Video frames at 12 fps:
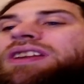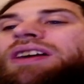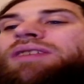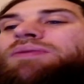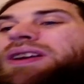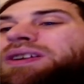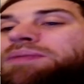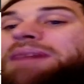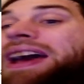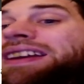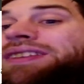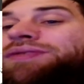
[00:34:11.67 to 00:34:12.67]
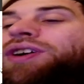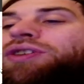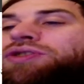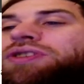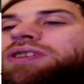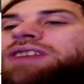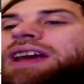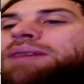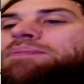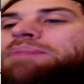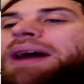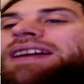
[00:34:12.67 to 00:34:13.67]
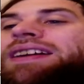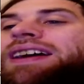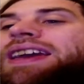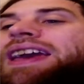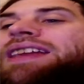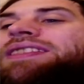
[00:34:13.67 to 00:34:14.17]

we could make it a Voltron deck, but again,